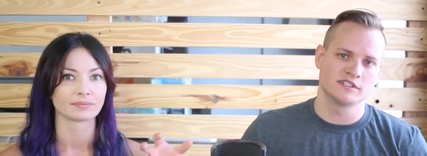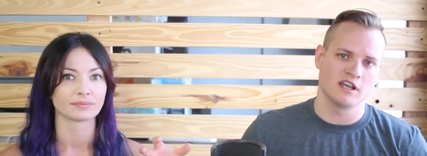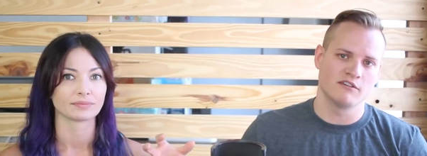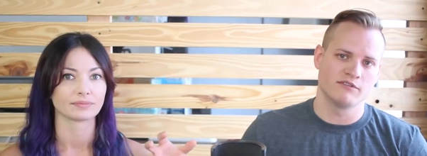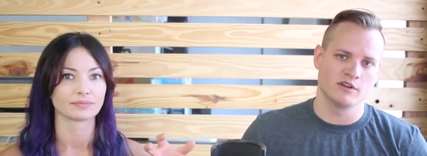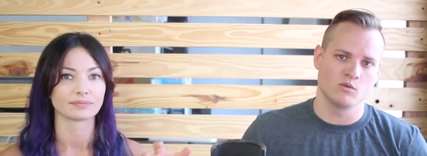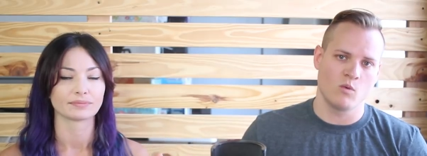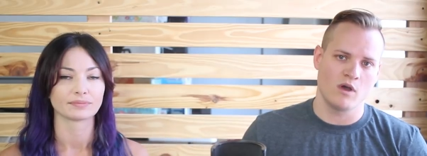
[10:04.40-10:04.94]

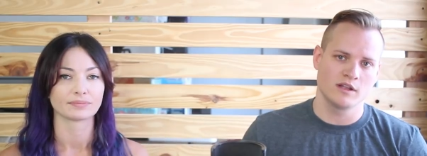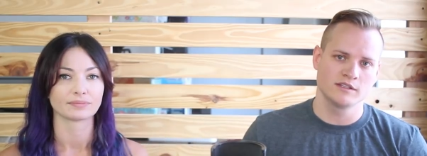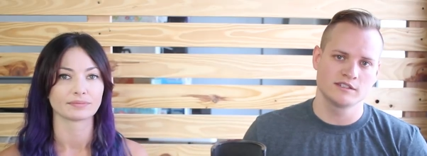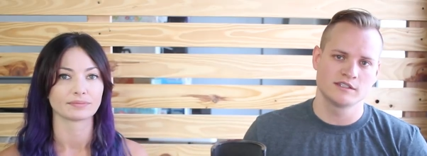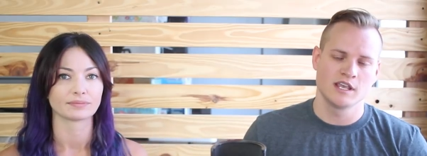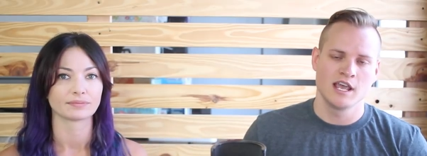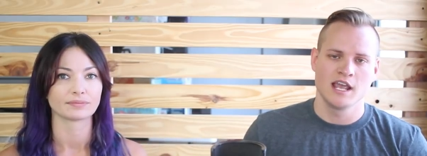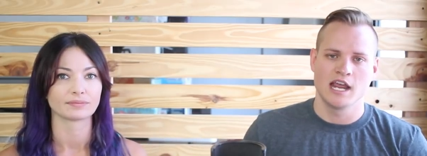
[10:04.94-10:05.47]
Speaker 1: stuff at
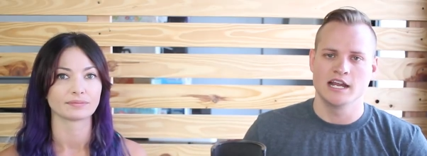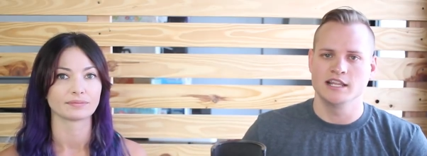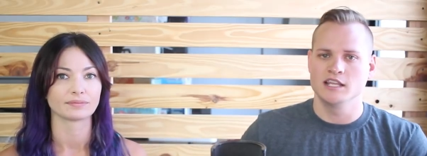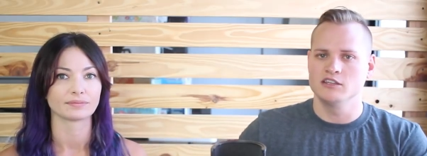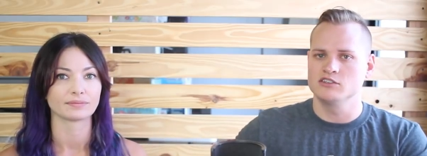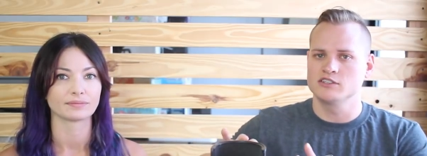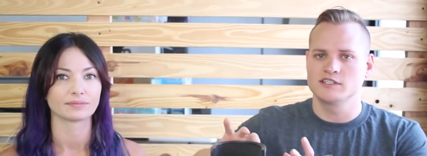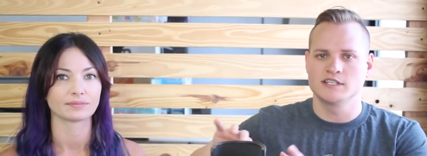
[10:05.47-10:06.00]
once, and then
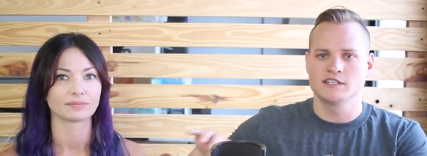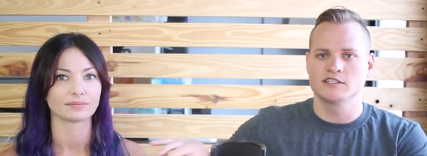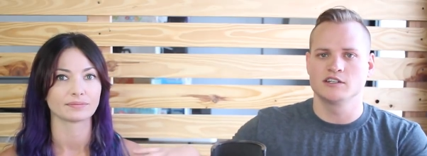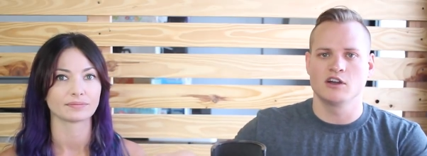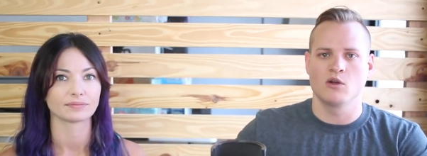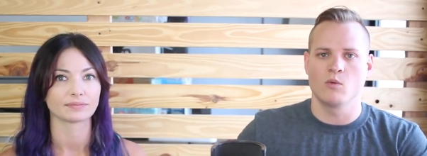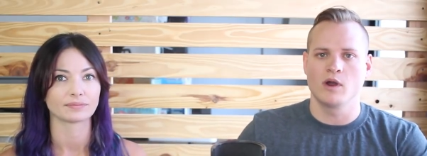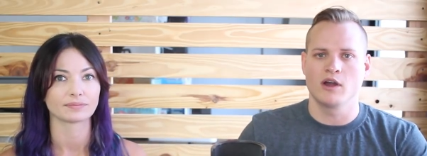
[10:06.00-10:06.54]
it just sits
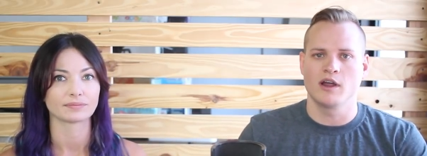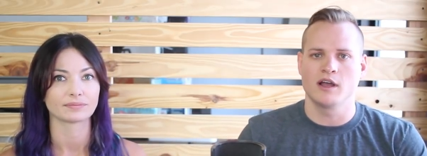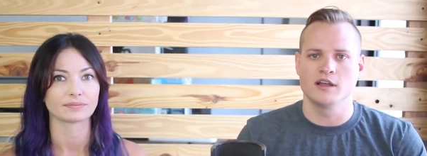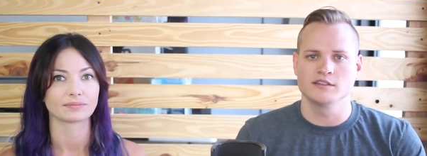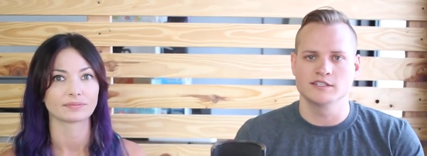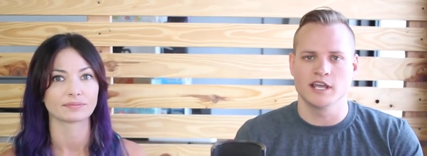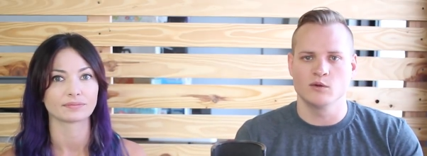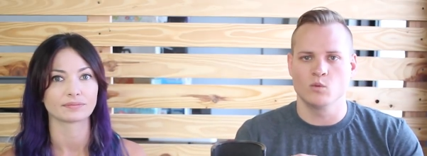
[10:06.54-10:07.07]
in our
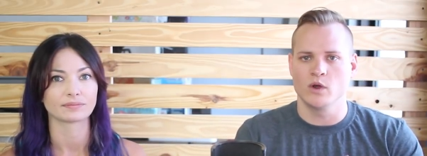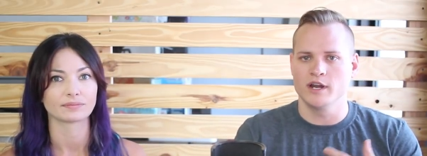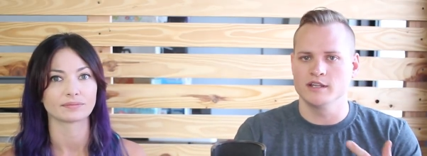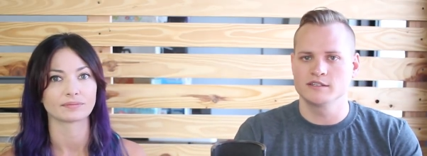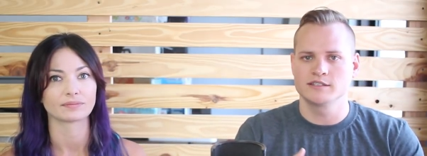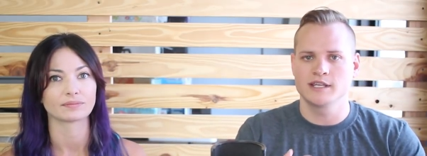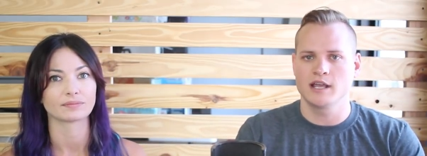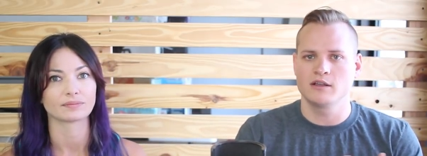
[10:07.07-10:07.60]
warehouse, and when
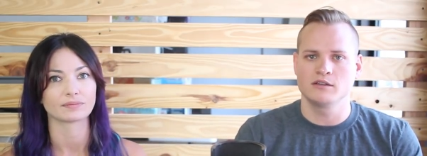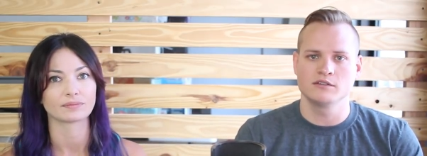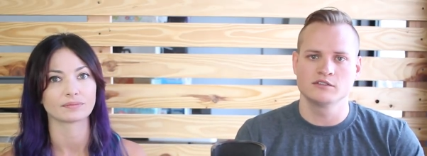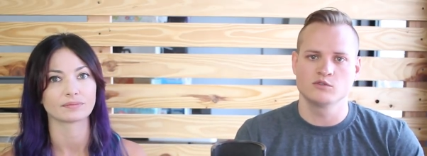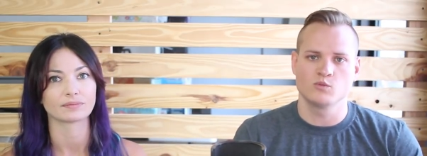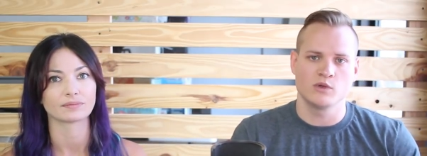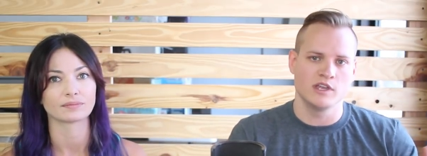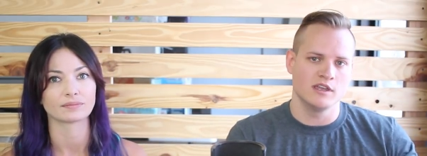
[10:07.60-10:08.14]
it
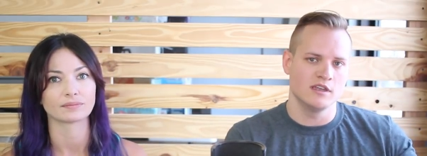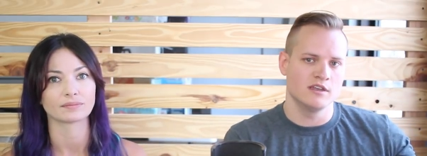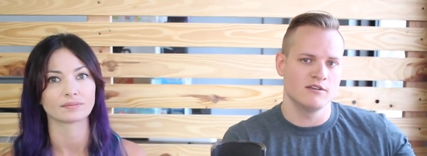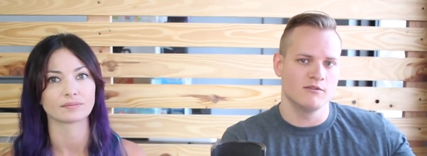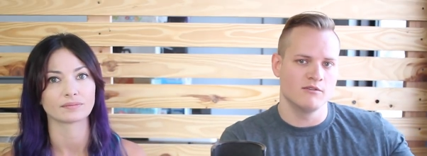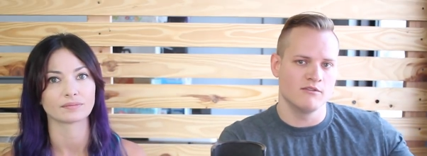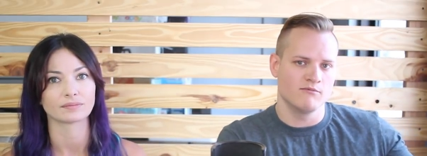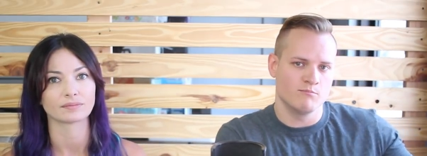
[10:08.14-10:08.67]
sells, we
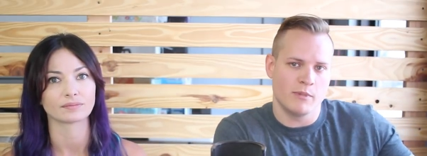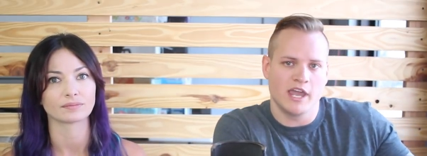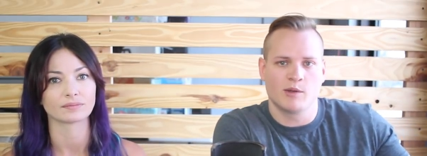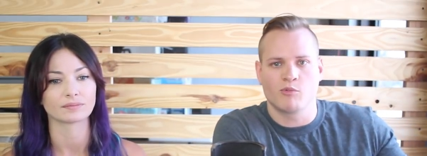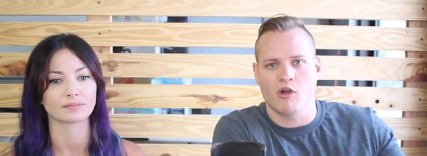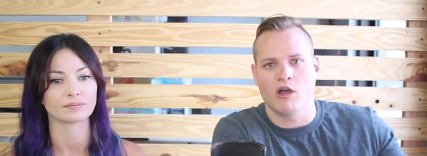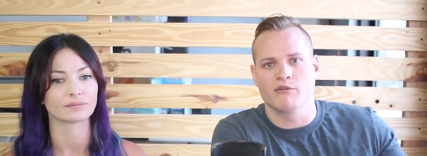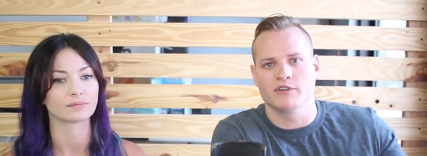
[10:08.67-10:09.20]
make
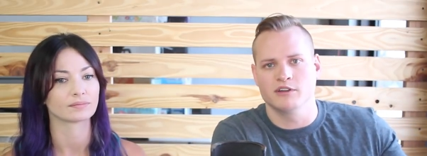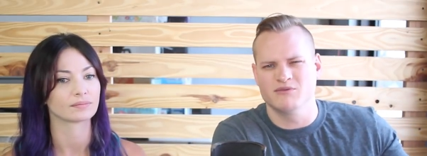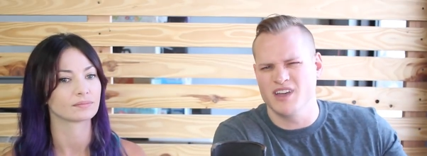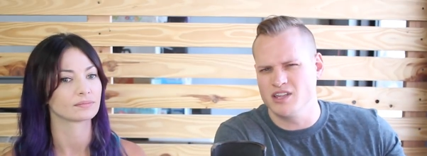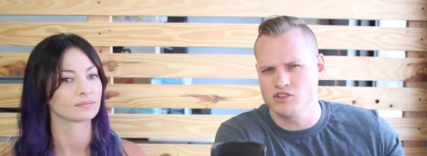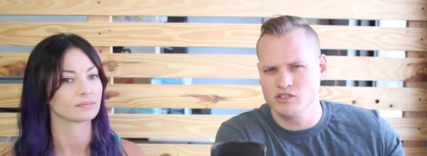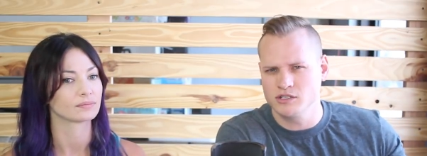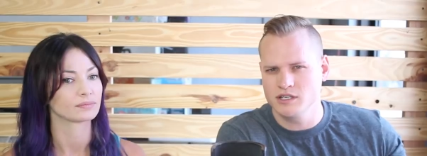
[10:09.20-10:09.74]
profit
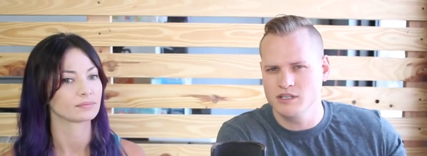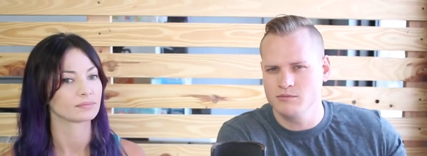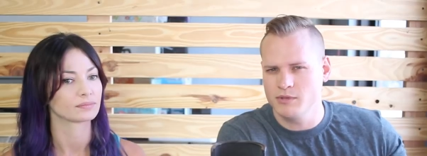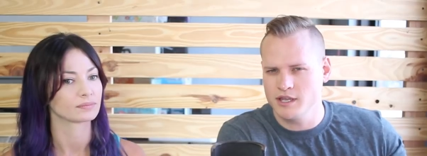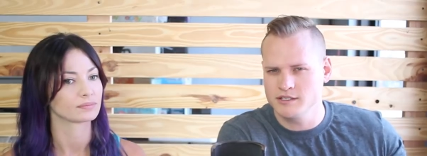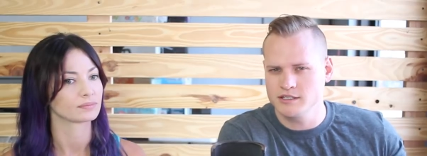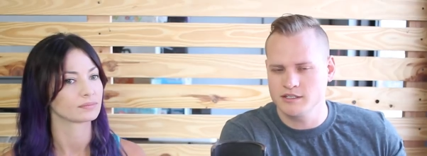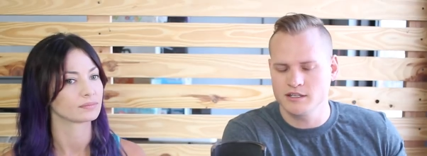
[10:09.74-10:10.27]
eventually,
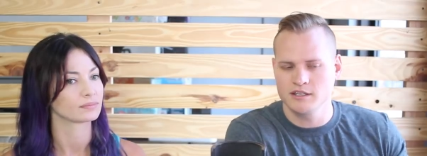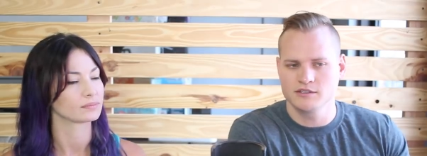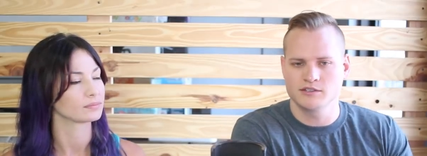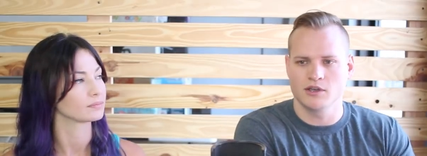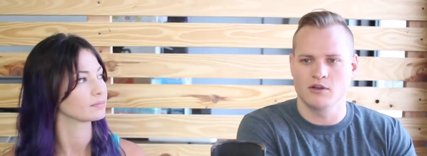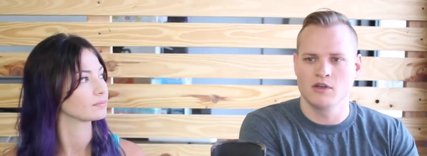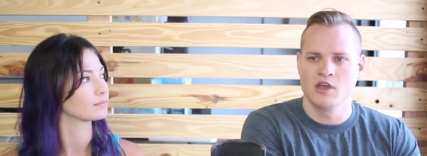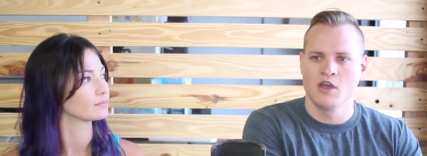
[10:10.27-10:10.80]
basically.
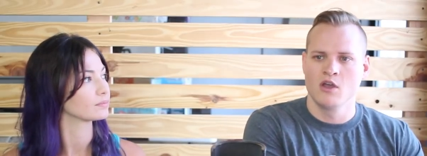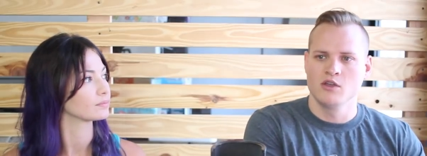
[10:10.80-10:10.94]
So